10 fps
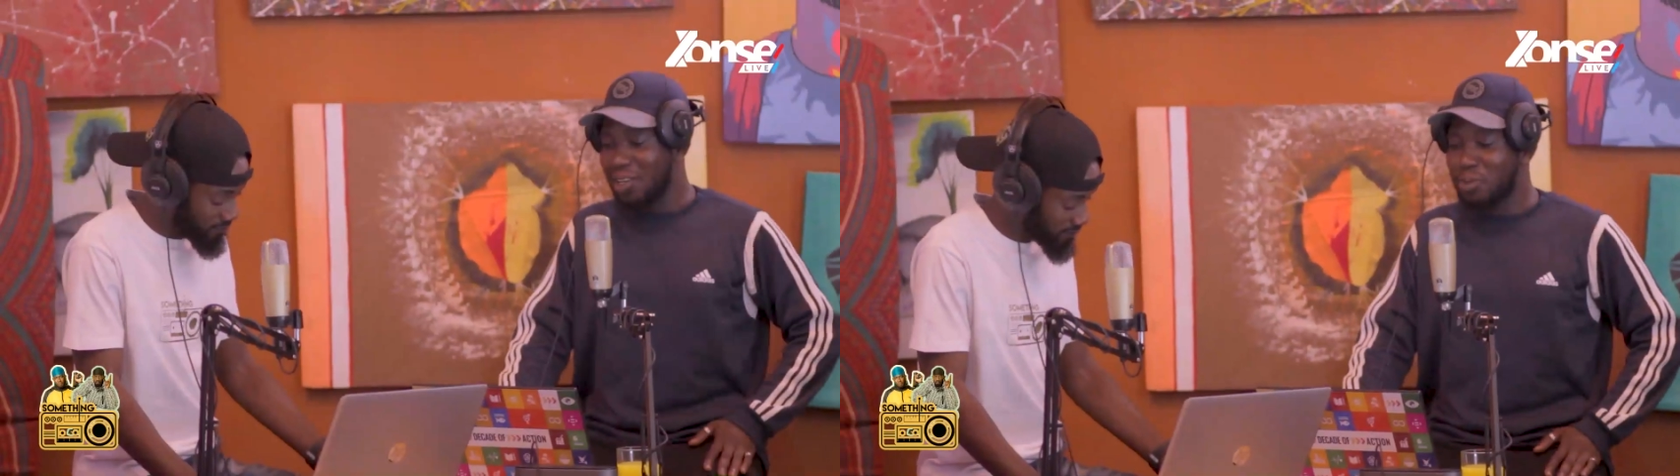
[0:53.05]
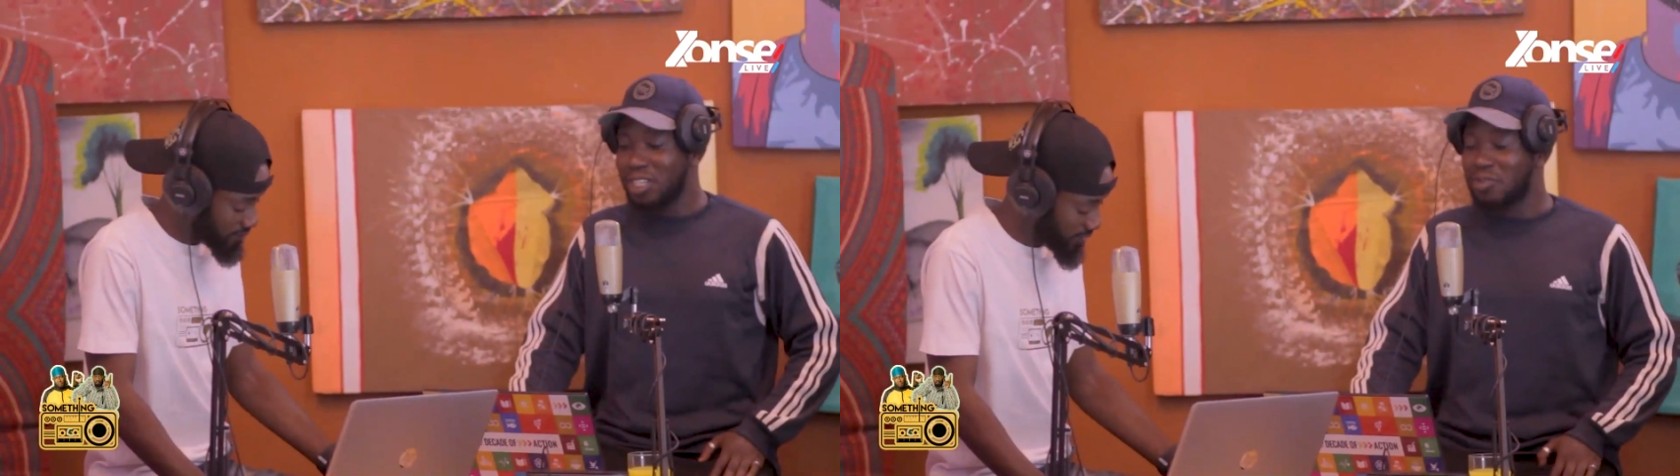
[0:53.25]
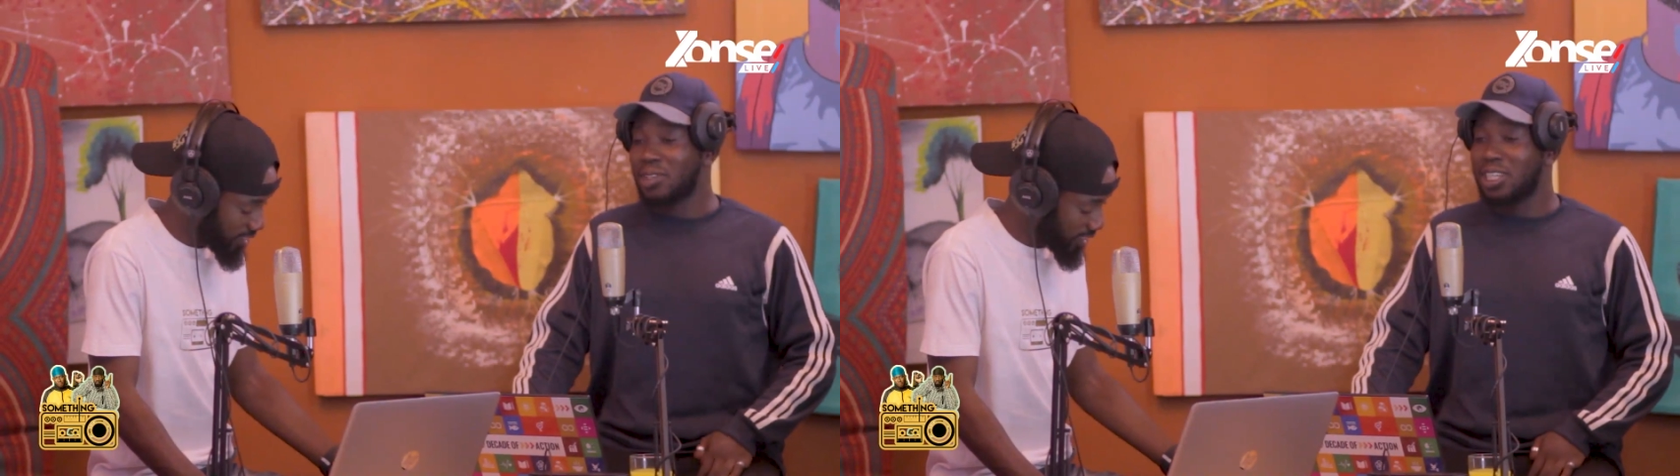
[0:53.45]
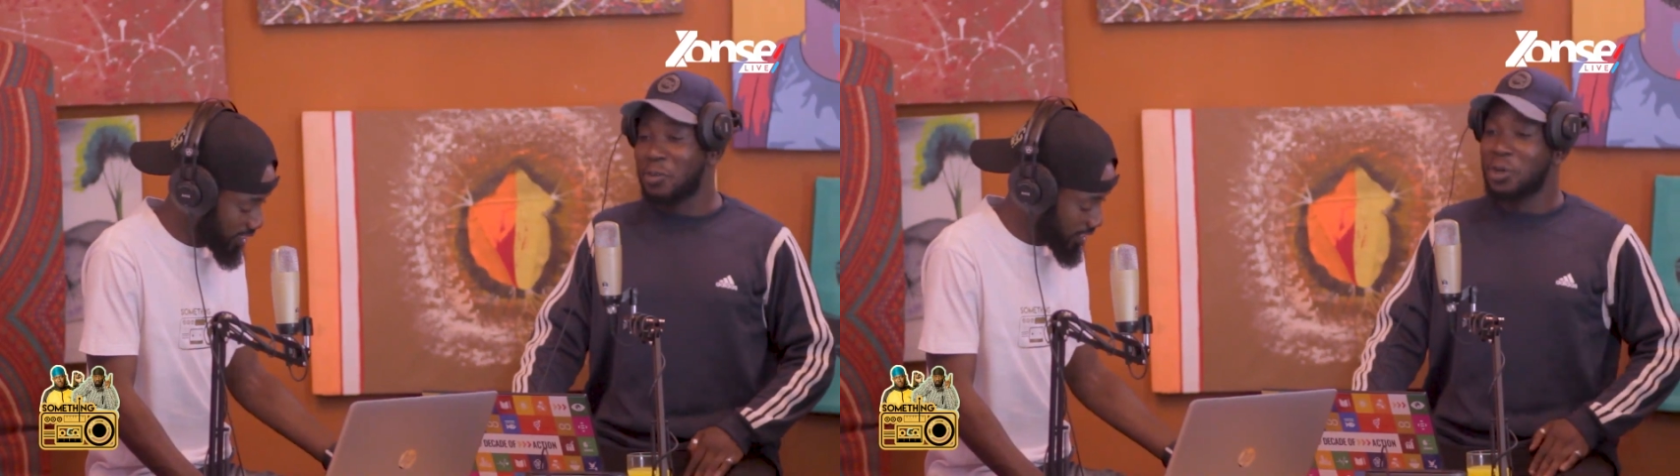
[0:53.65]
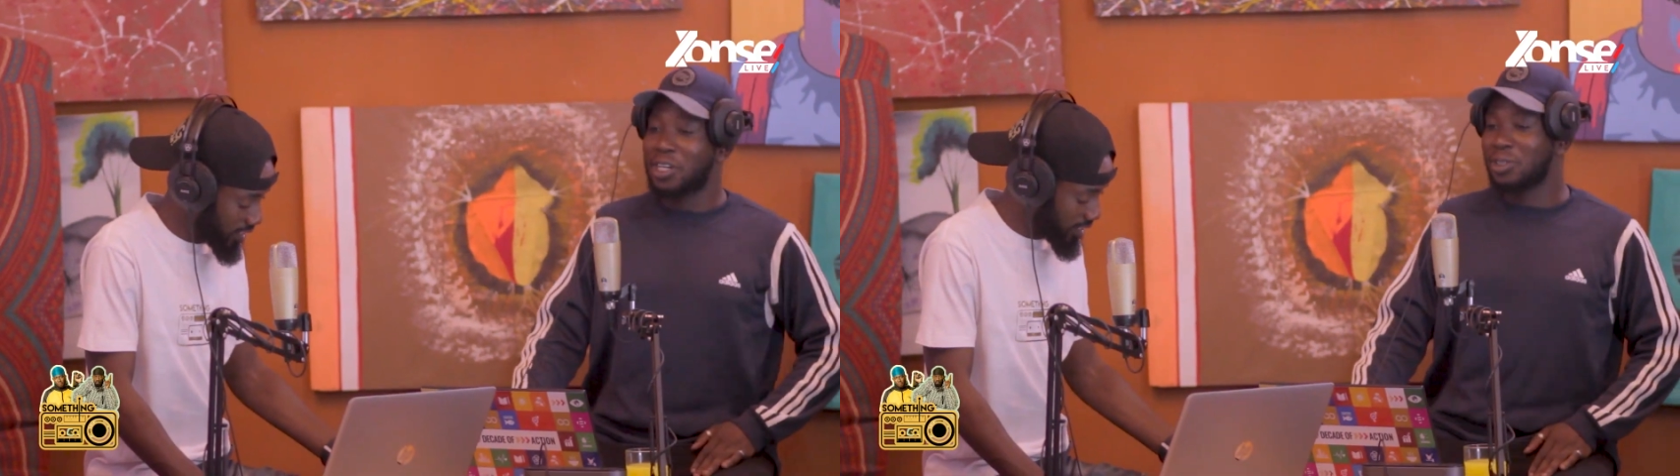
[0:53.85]
can't believe
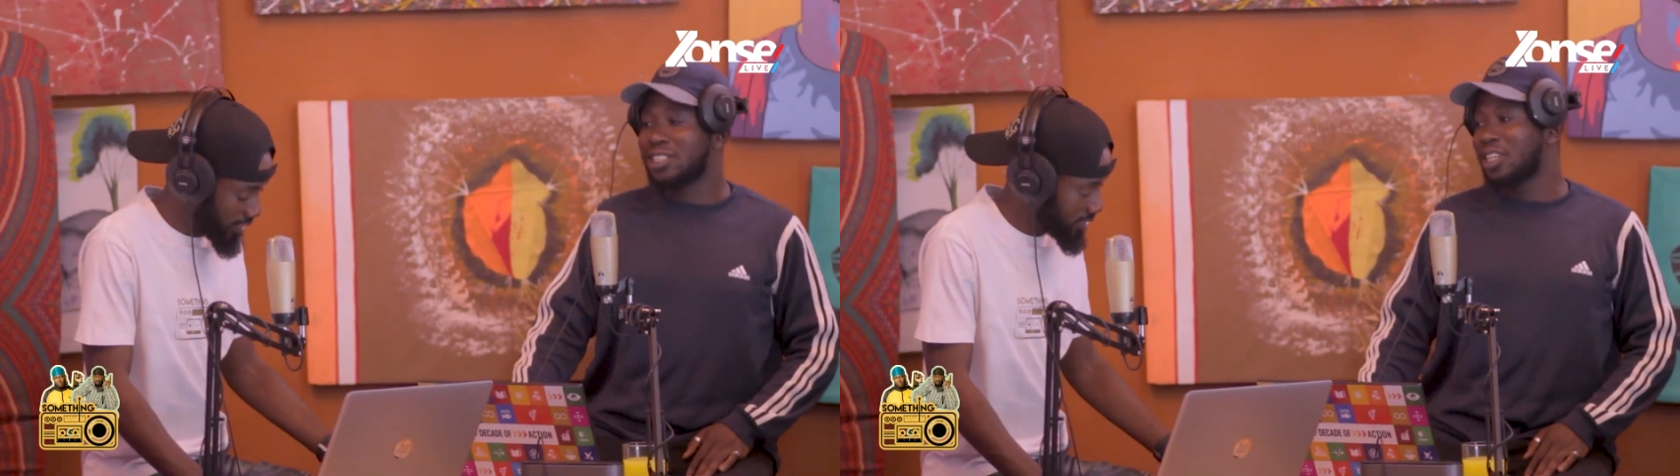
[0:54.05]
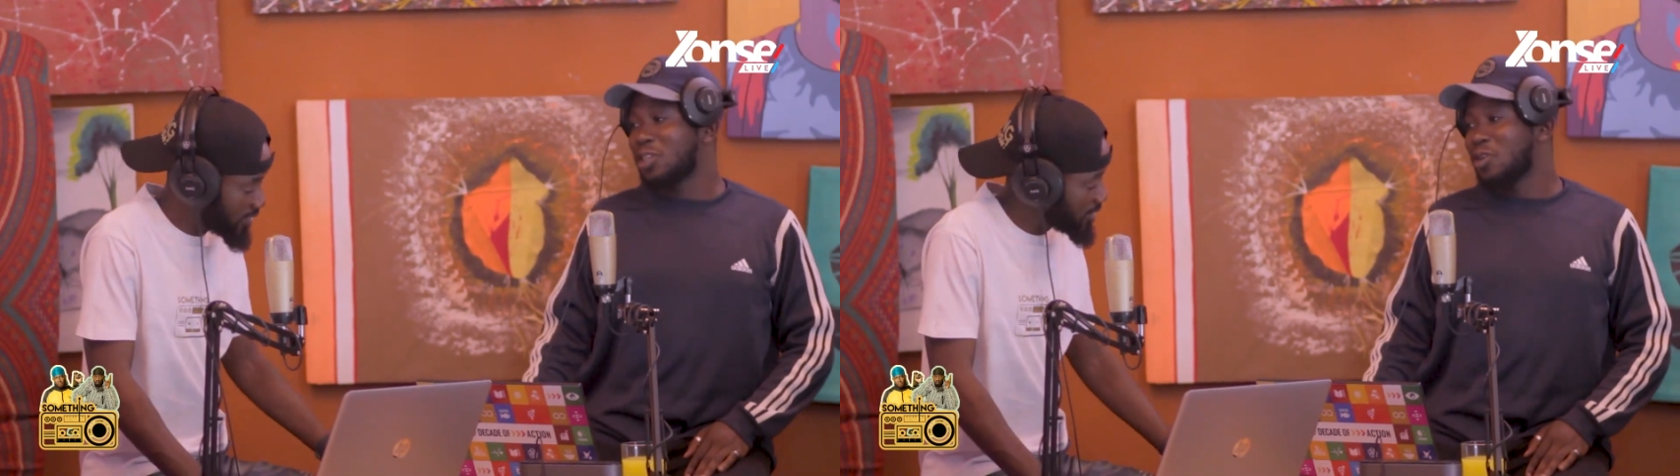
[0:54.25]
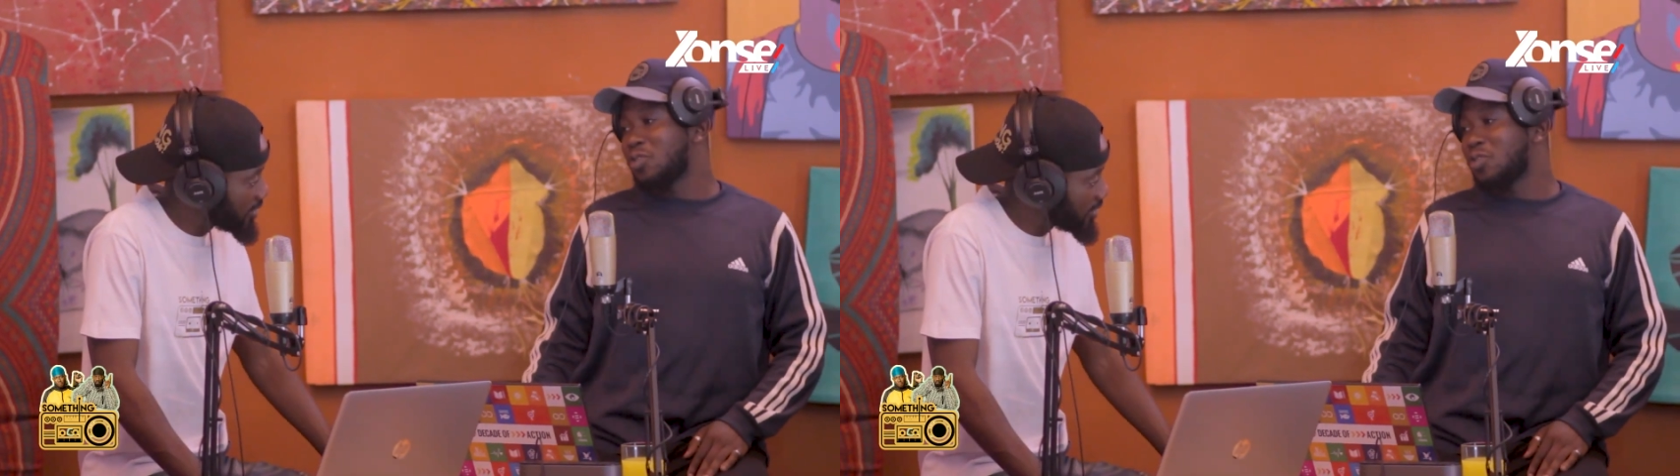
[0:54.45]
we're starting